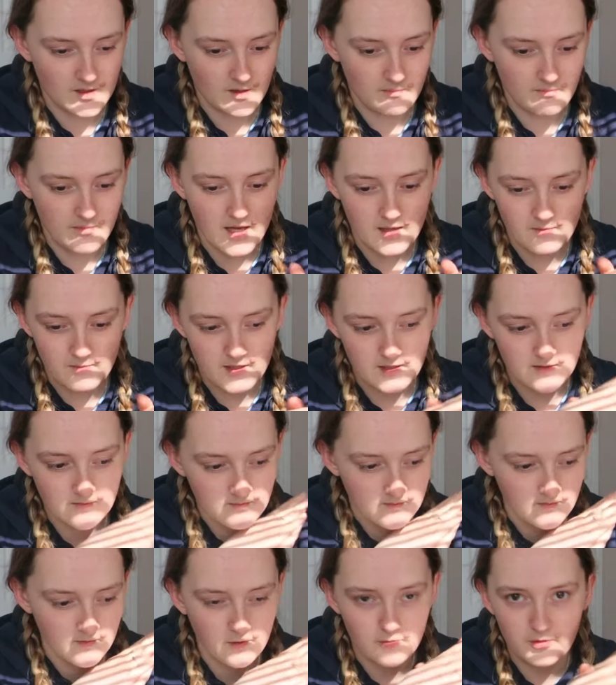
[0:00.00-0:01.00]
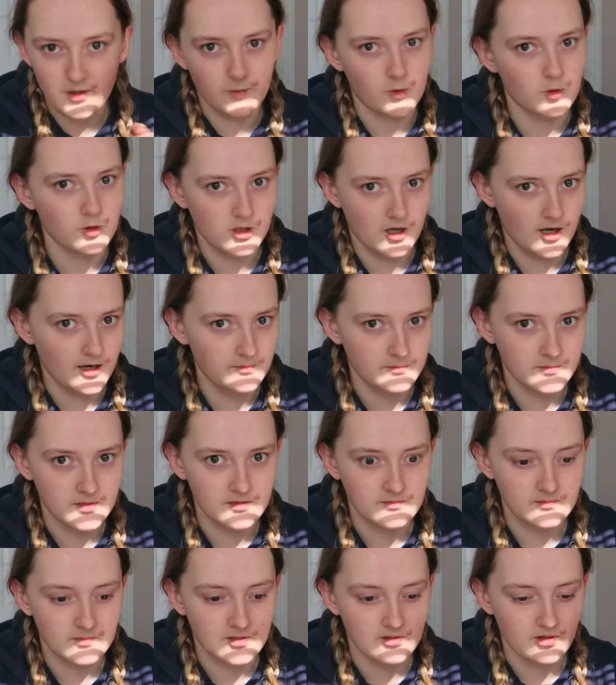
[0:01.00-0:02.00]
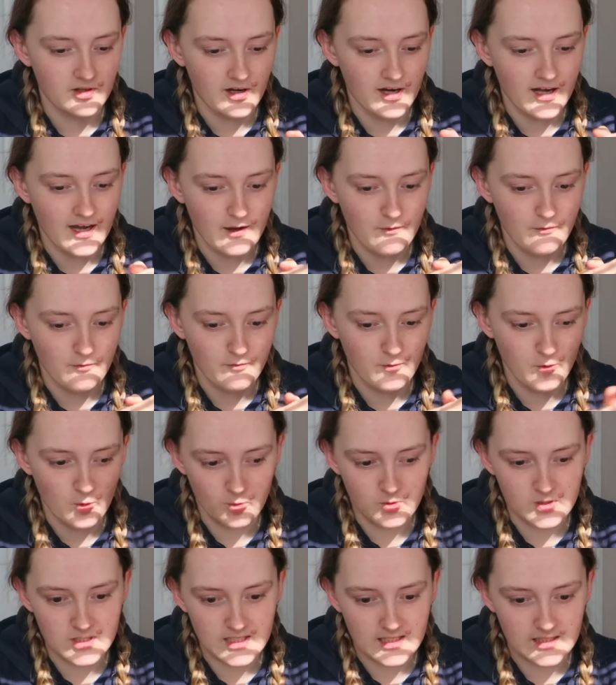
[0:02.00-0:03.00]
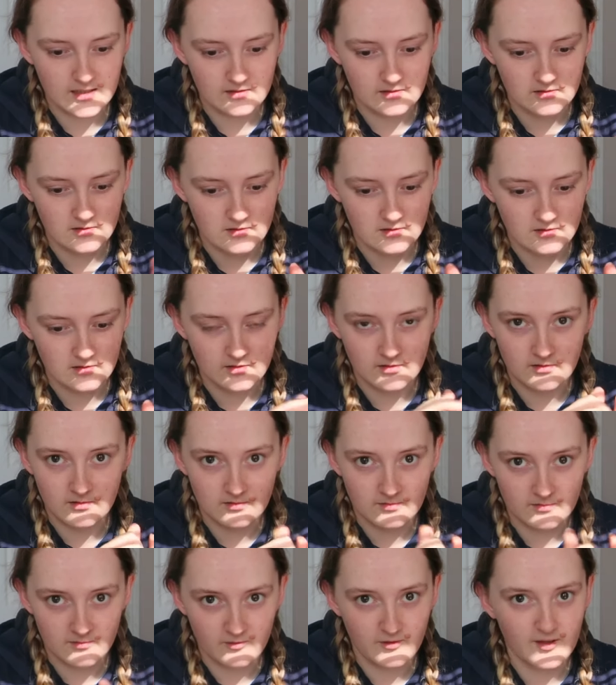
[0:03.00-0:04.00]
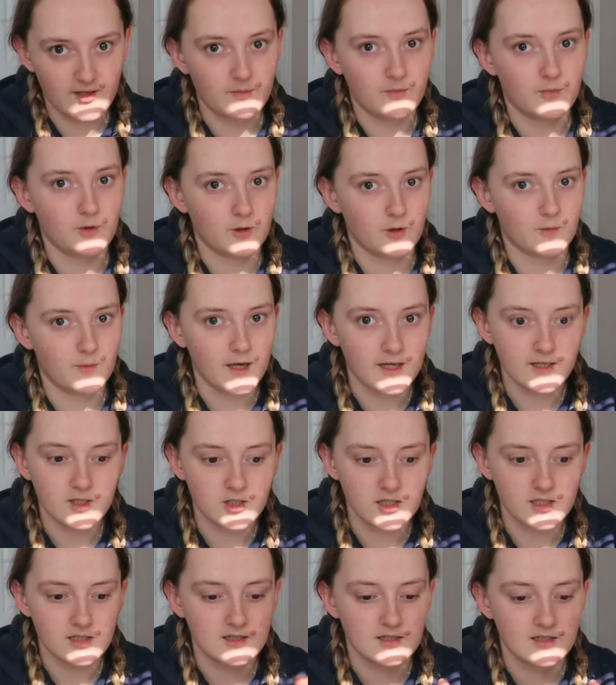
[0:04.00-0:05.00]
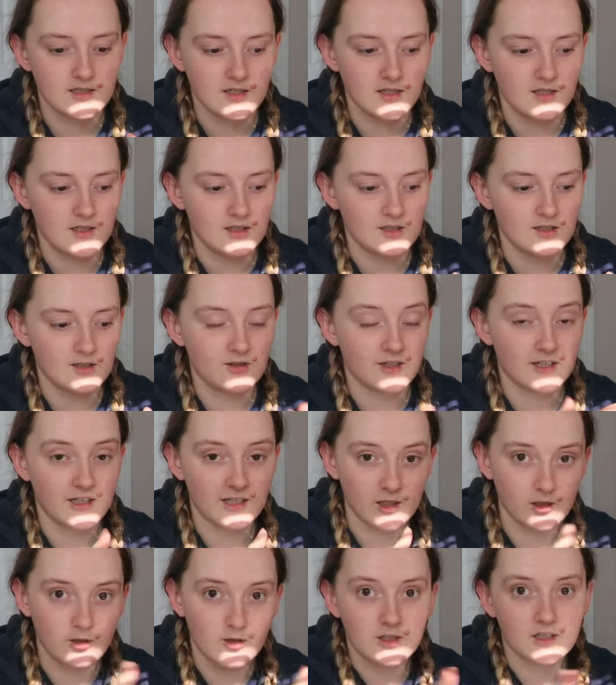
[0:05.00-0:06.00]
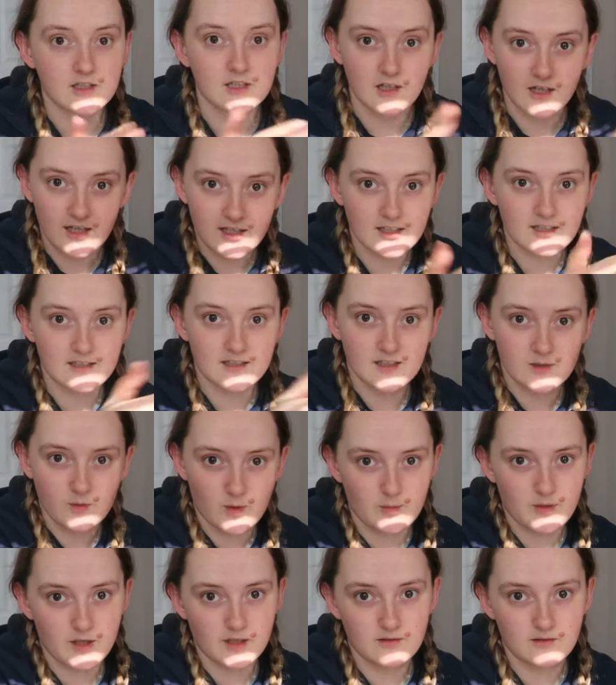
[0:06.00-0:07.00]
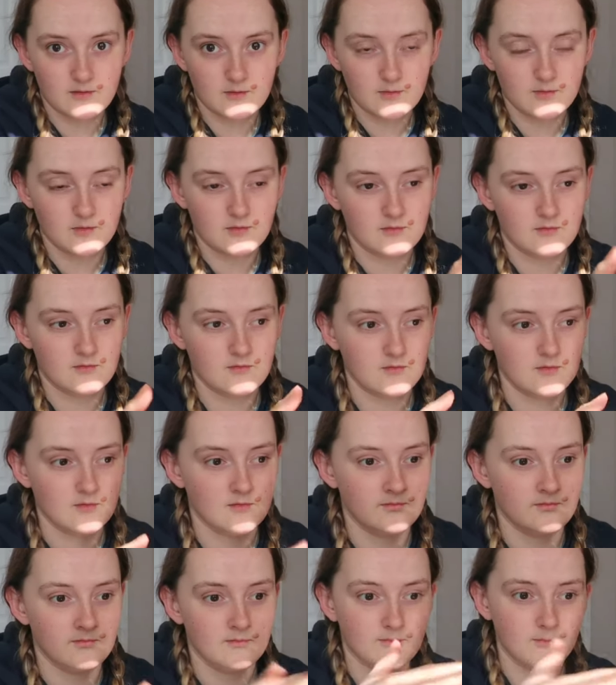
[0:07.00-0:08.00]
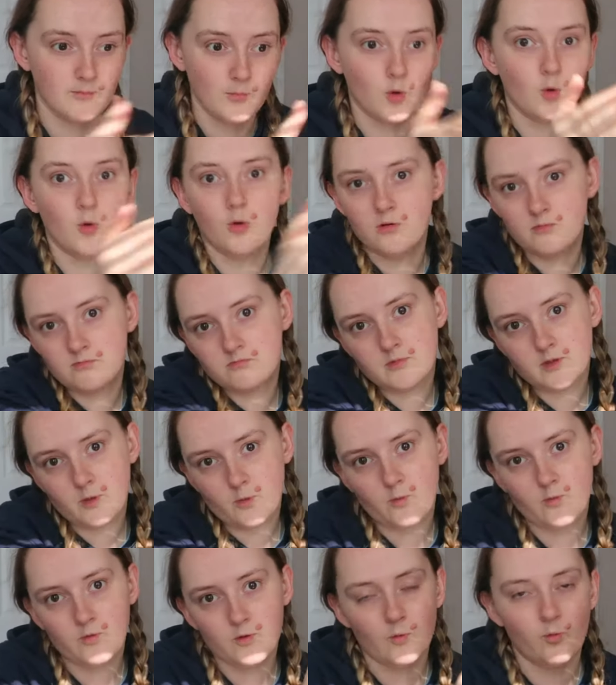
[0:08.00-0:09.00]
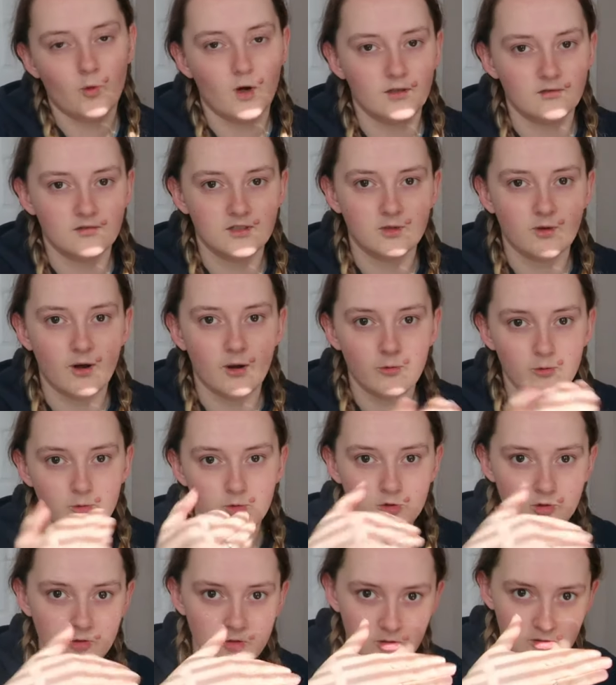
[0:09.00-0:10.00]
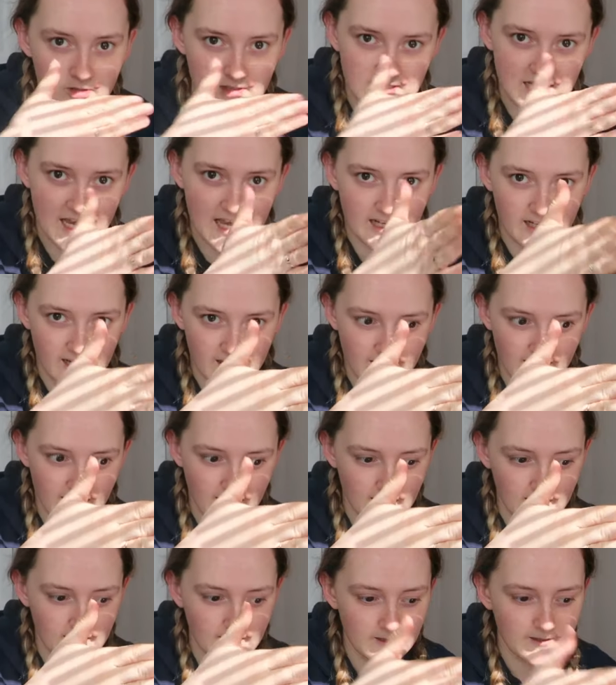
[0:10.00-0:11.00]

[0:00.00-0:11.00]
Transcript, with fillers: maybe three more times, so that I have forty flip book pages, so that it looks like it's swimming more than, than one. So I will draw ten like that,